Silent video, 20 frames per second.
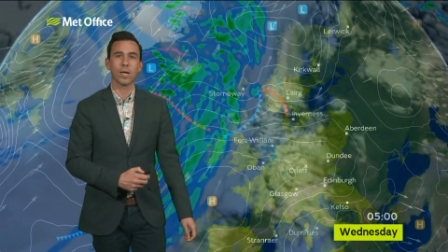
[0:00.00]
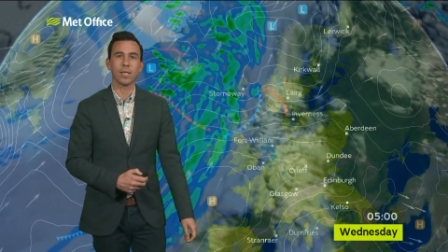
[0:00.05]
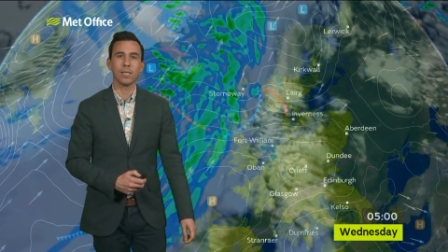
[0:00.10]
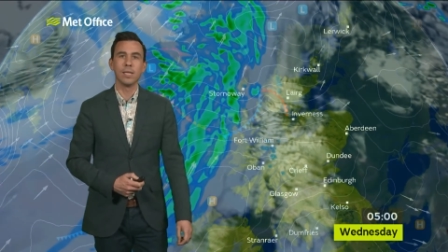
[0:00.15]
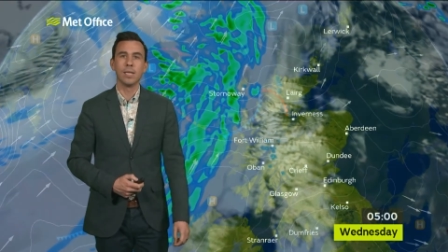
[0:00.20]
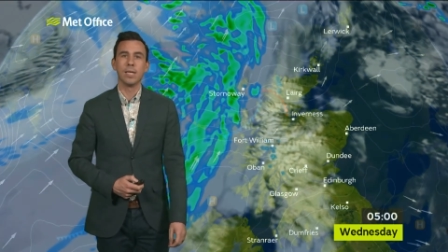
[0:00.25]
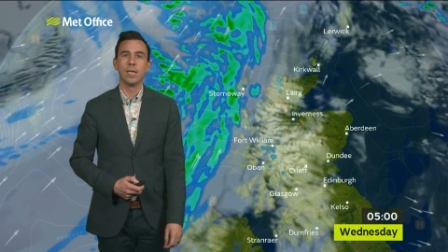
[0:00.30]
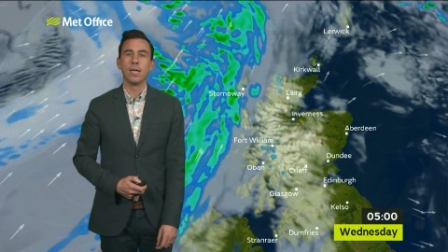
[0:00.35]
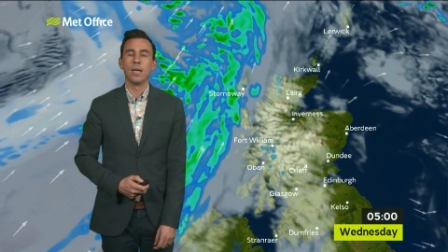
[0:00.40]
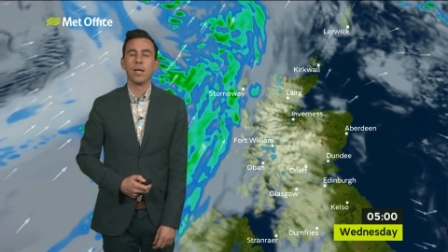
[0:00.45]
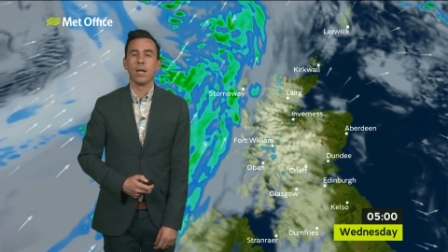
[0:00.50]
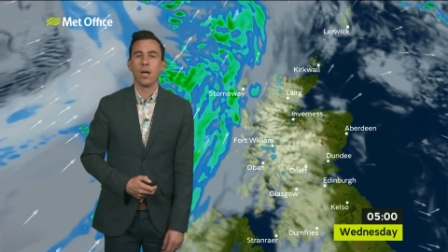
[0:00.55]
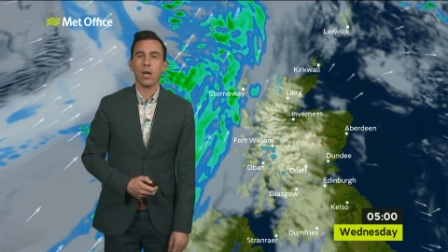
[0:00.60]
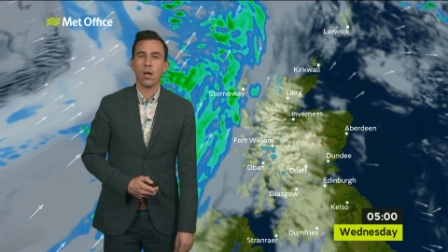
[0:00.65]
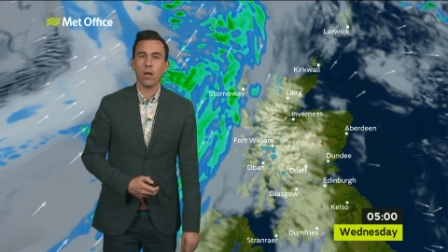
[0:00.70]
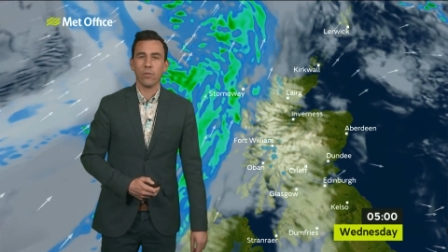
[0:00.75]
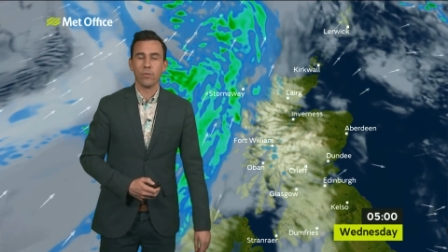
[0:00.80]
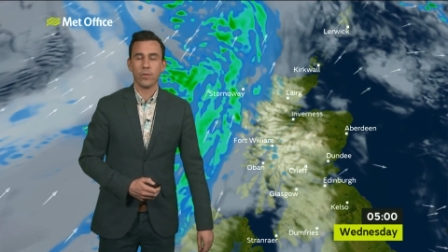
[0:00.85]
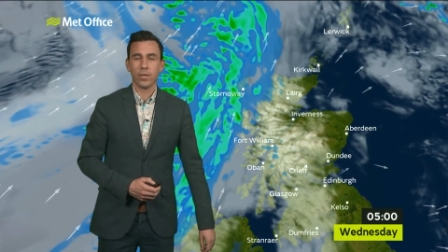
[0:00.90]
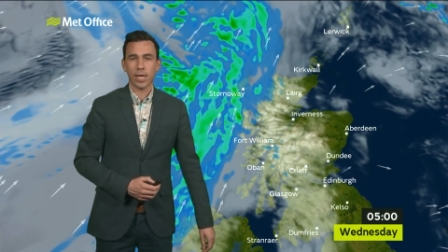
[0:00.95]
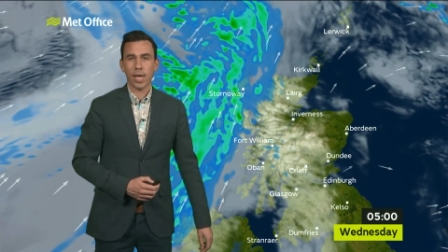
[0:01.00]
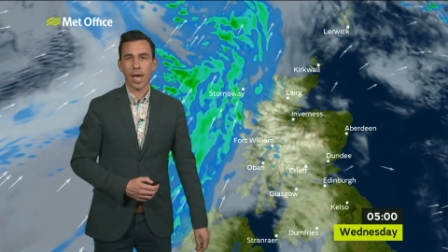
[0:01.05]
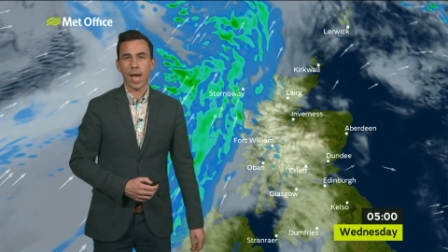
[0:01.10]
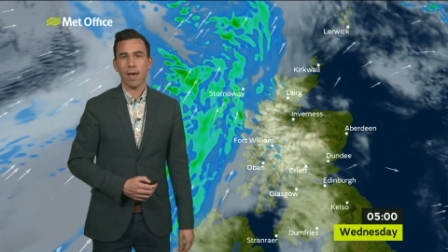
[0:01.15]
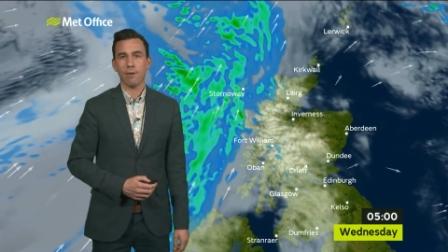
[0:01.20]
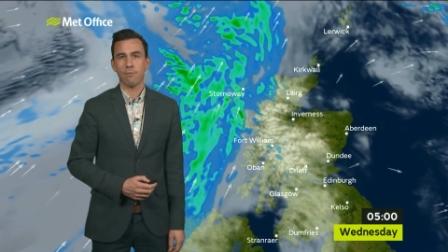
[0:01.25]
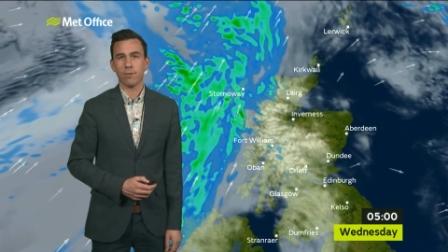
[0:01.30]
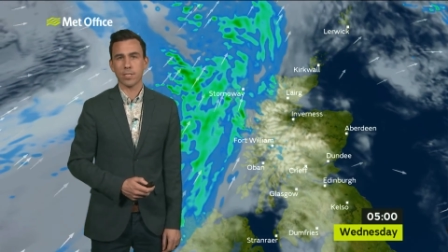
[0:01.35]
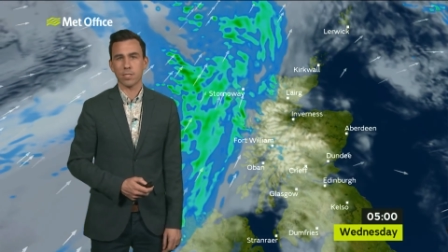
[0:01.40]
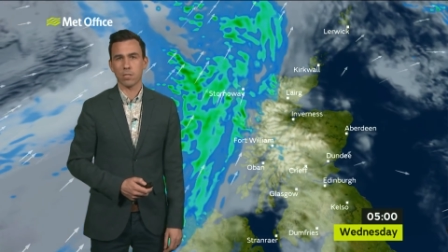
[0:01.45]
well, the
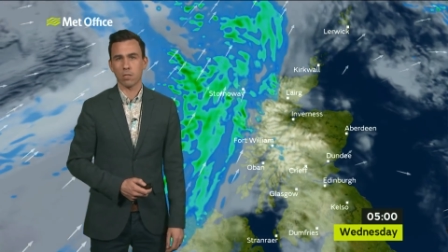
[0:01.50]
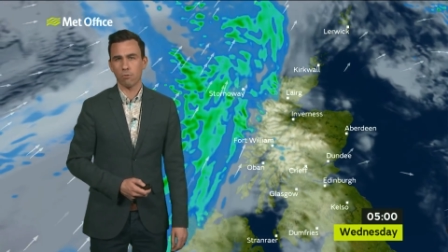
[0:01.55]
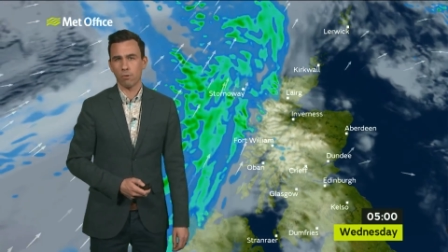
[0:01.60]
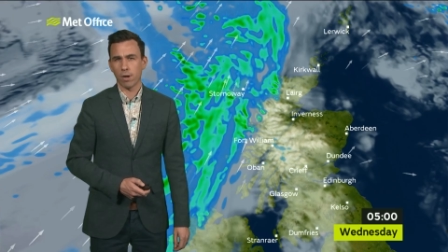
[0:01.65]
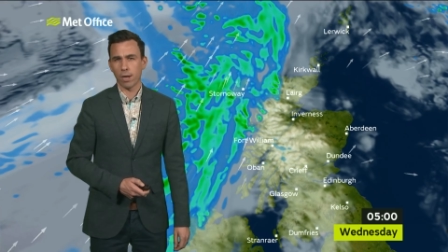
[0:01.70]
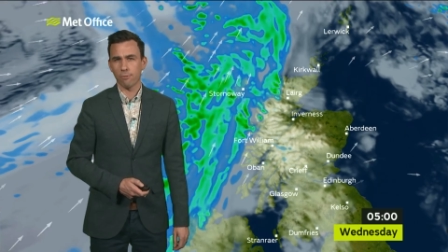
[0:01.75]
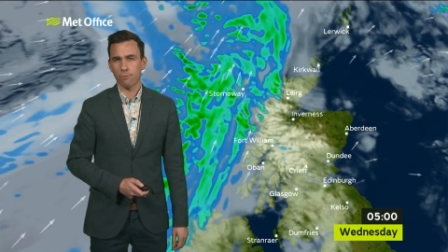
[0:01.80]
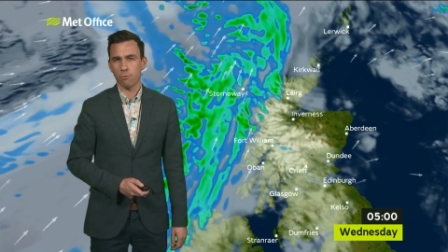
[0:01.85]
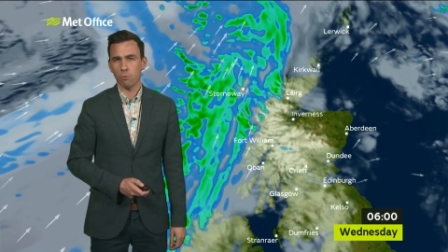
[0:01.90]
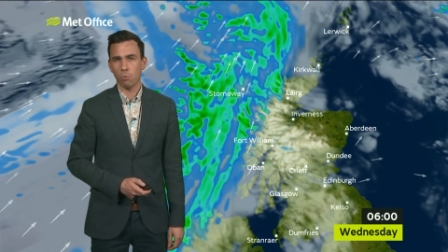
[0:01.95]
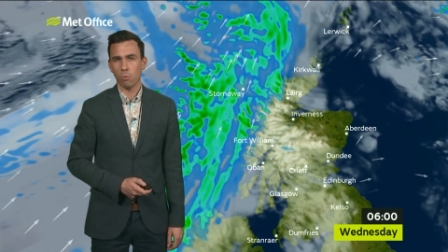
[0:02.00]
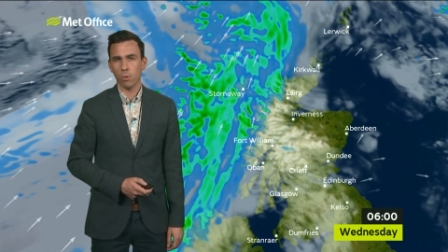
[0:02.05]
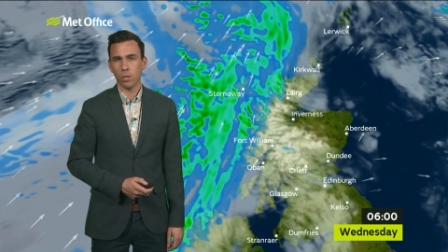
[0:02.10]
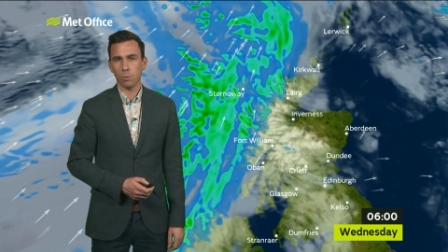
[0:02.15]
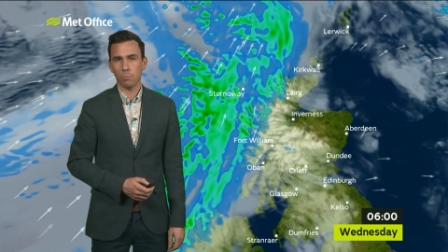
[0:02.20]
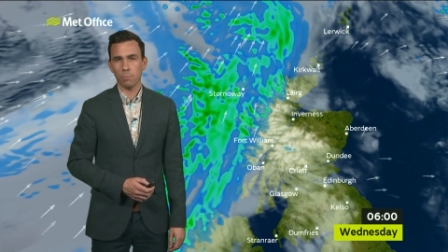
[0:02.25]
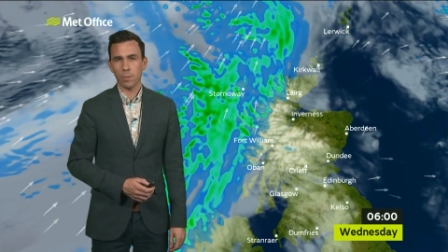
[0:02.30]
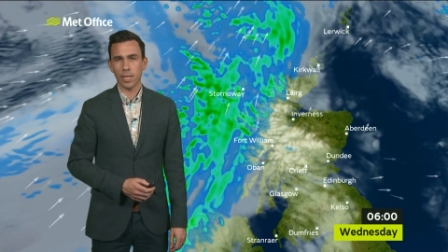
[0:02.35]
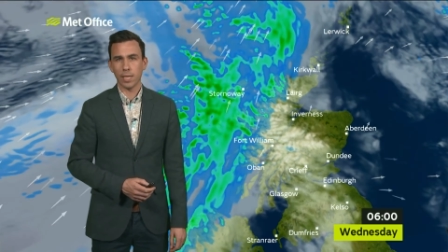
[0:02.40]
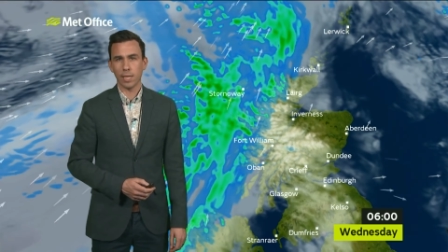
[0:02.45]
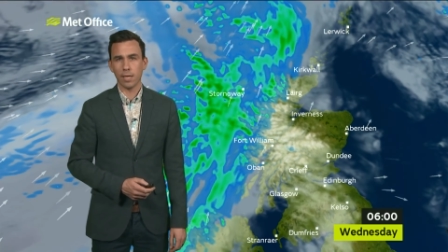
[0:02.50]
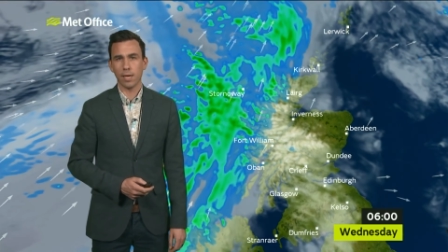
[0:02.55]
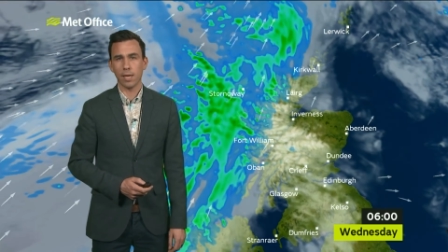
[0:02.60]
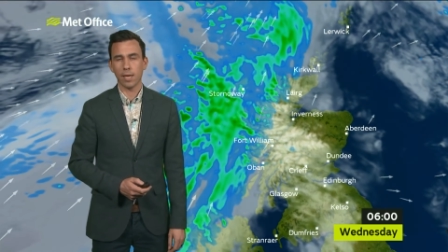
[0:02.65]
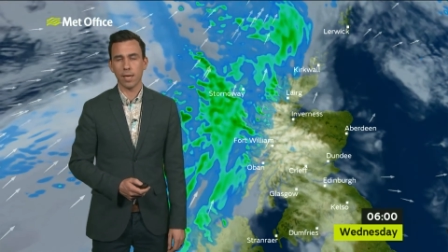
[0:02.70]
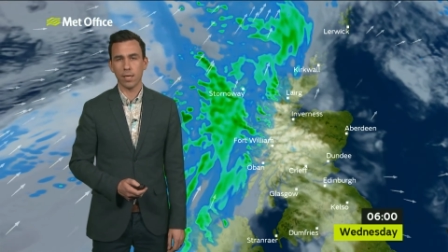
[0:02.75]
heaviest of the rainfall will be